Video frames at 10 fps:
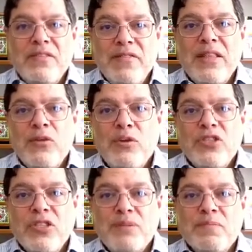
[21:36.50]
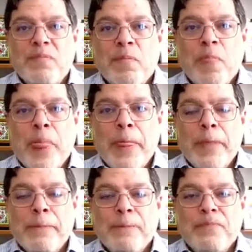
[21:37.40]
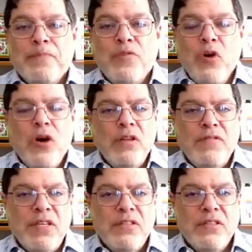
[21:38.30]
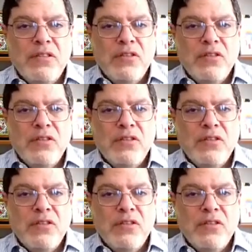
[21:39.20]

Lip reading: defend the regime. So all of these,